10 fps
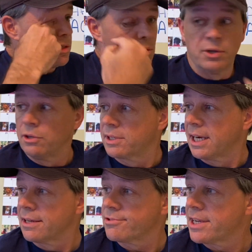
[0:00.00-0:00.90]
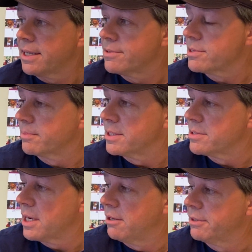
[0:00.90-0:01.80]
oil kind of sat in some
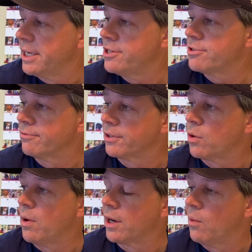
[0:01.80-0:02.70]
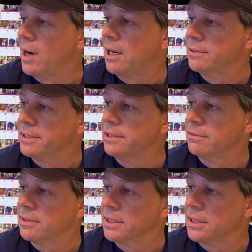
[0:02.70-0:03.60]
consolidation for quite a while and
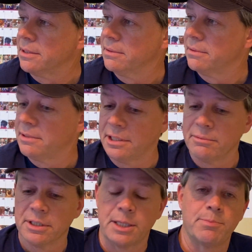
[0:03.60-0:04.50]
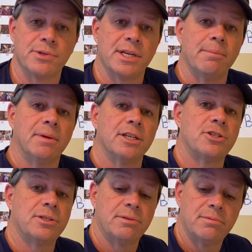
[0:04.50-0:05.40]
didn't really didn't really present
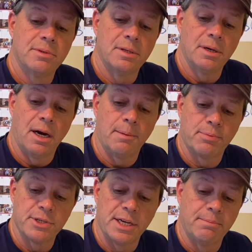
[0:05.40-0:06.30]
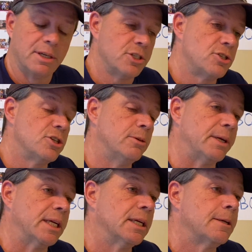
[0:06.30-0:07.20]
much uh, present much to
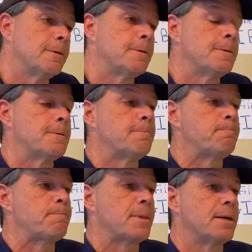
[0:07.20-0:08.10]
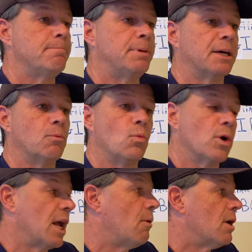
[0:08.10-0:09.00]
me. But
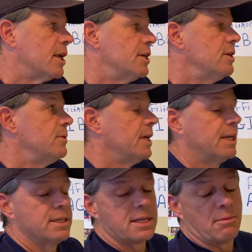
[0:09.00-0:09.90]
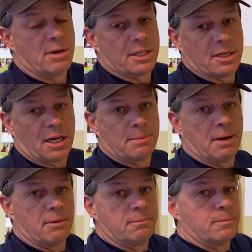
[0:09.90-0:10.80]
what I want to do then is I want to talk
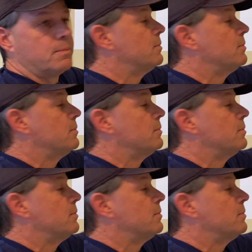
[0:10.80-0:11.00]
about